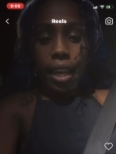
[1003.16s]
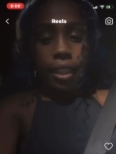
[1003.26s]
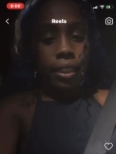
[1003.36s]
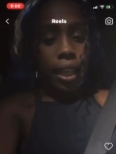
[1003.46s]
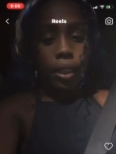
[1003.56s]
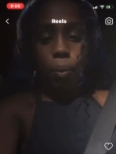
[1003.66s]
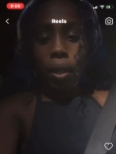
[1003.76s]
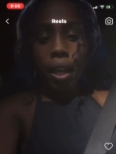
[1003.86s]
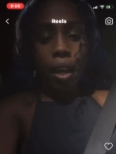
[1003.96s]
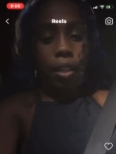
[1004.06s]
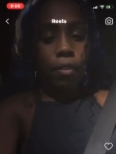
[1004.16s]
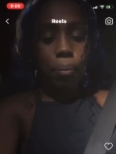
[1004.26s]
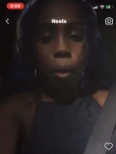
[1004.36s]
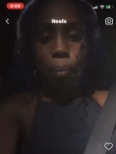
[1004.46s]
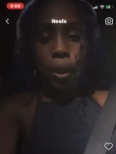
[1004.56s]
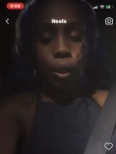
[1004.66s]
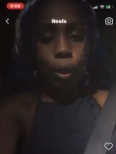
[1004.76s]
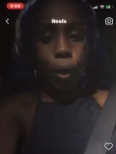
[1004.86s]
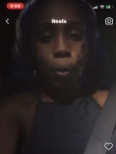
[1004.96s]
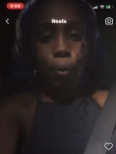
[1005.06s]
It takes one hell of a woman to
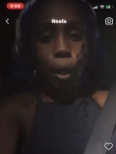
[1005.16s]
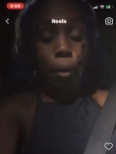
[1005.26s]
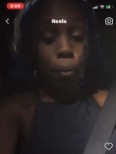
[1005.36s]
go